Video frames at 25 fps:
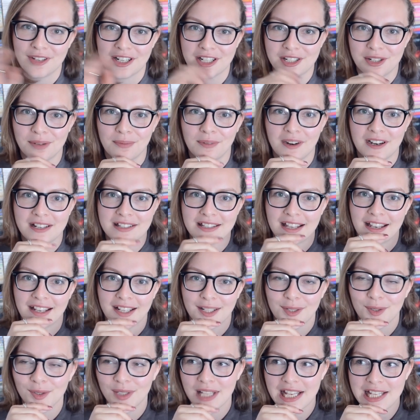fiction where it's
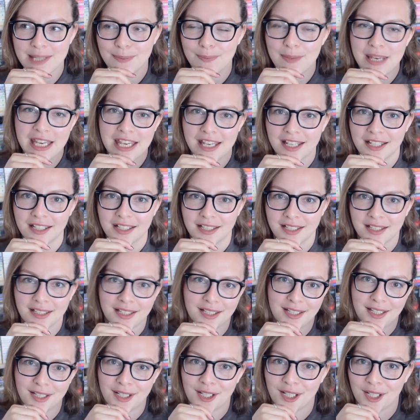like, oh, let's be in,
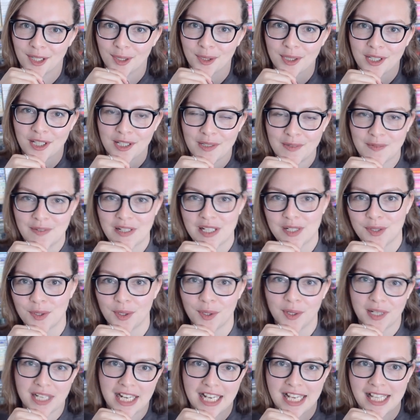you know,
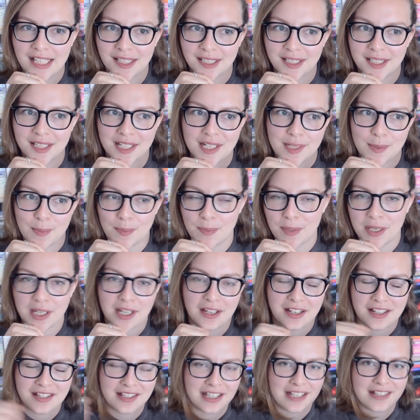Victorian England,
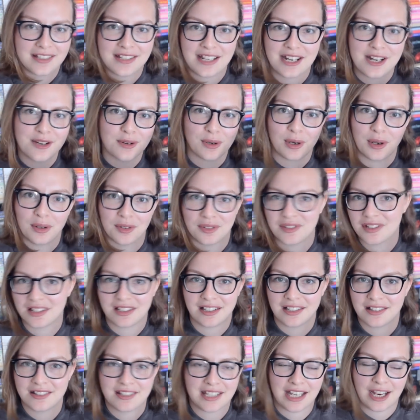but 16-year-olds
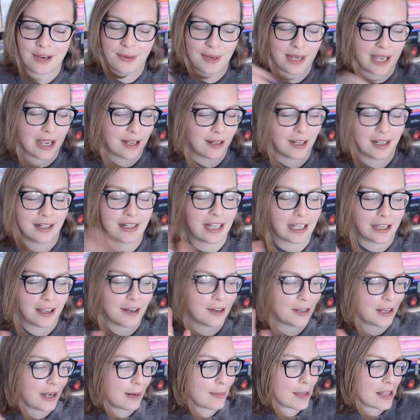and see how we get. Like, I
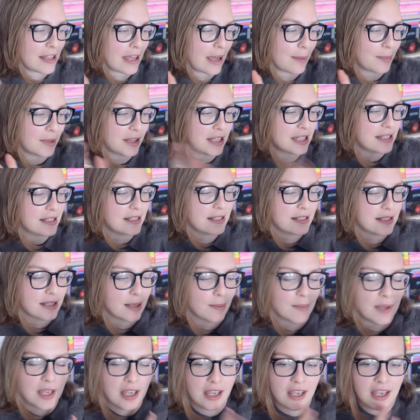don't care about that, but this is
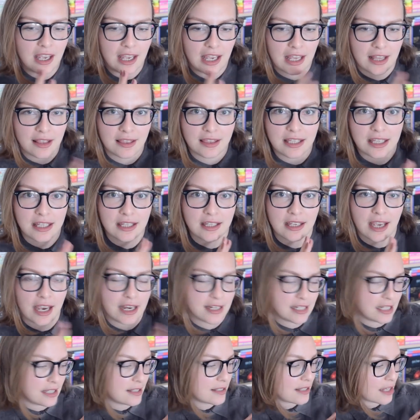in the
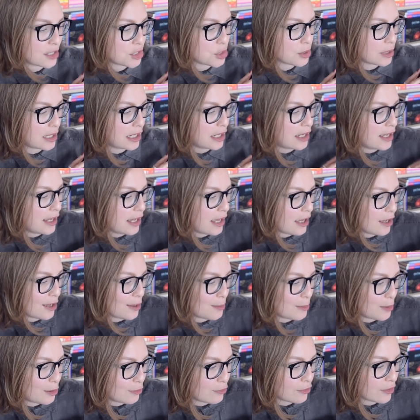18th century
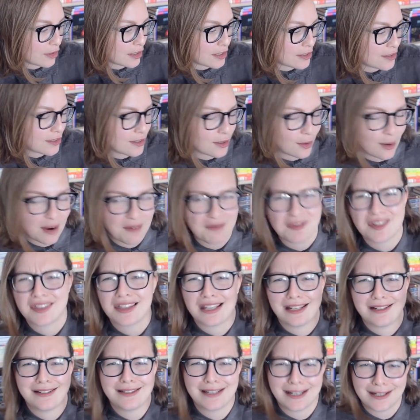of France, so
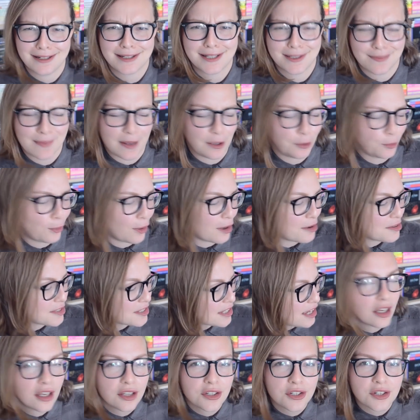everything did smell
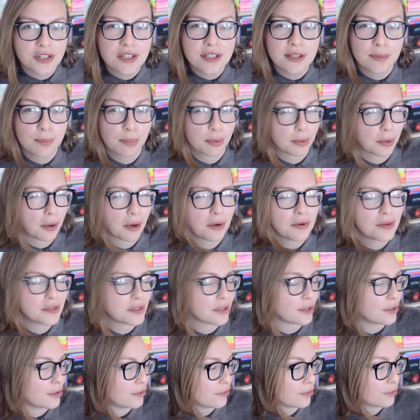gross. Just the prose
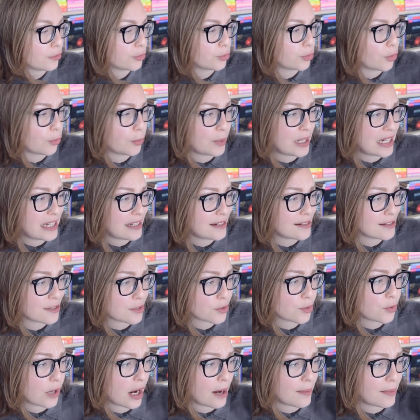of Grenouille
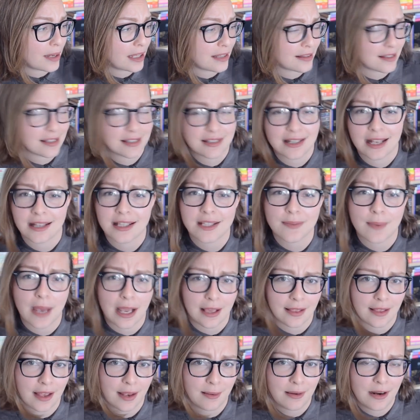describing the scents
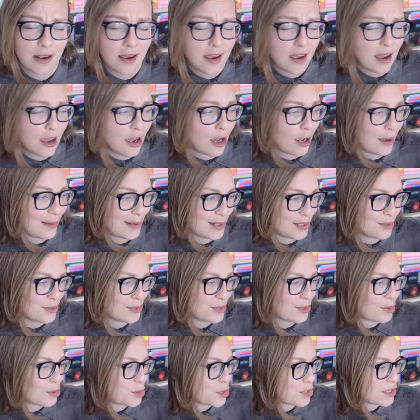back then, and
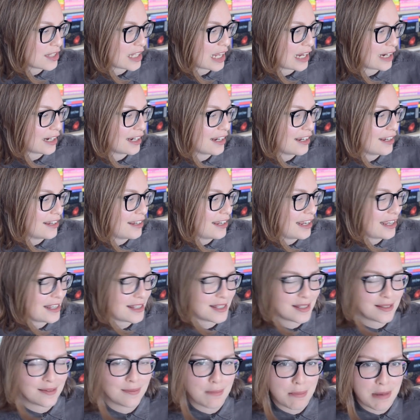also just like
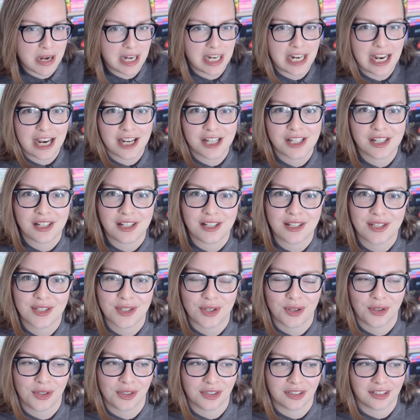his mediations
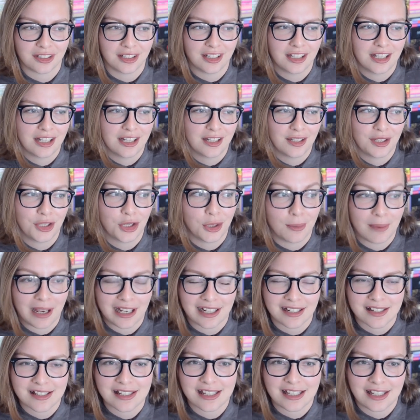on
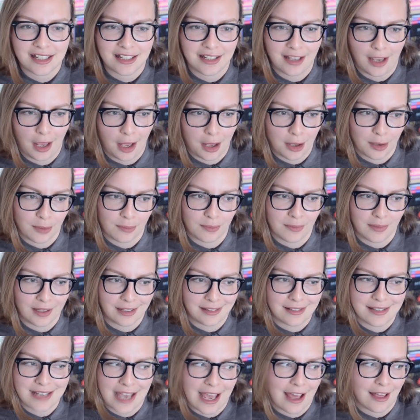humanity
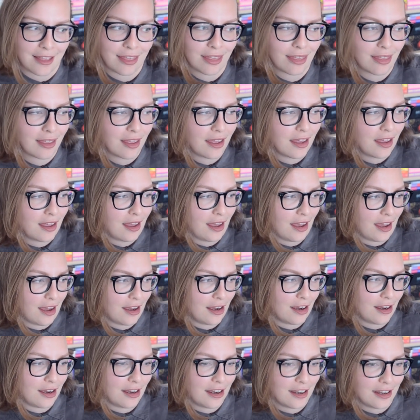and death,
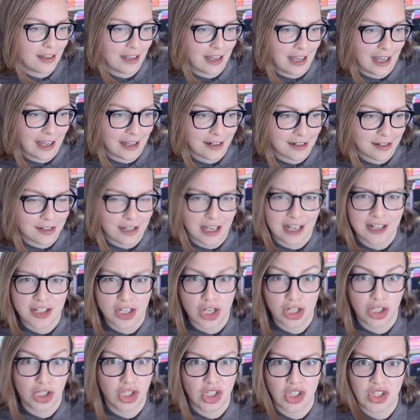and
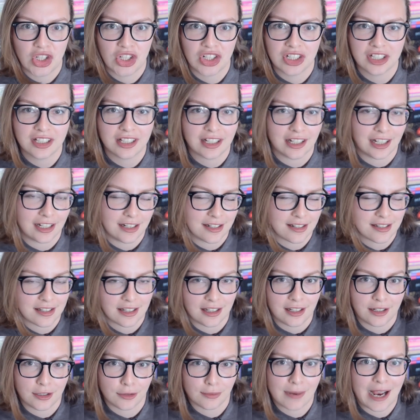allure and
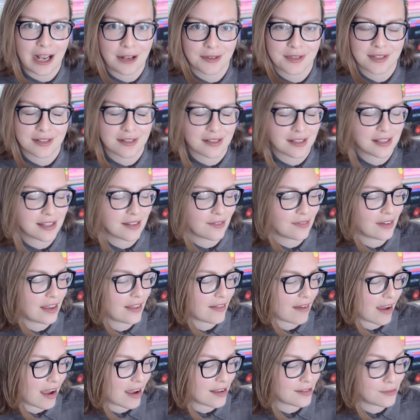arousal and stuff like
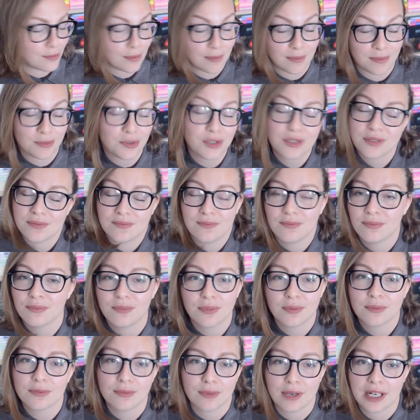that. Just
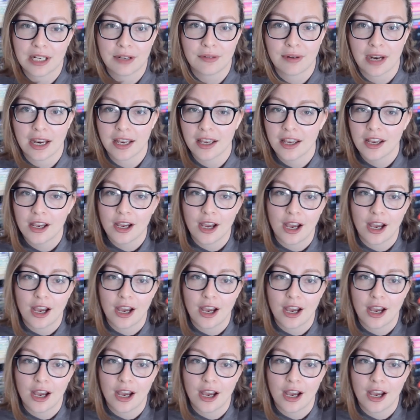really great.